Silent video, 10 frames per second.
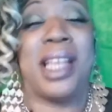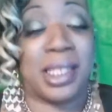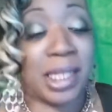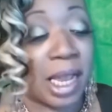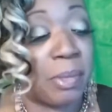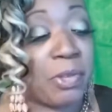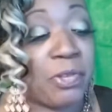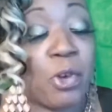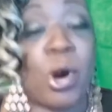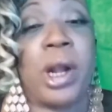I said it
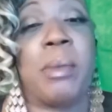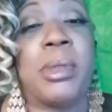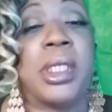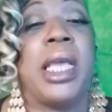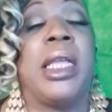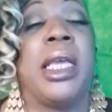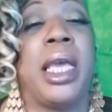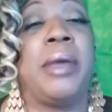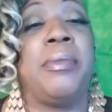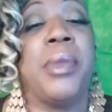before and I'm gonna say it
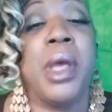again.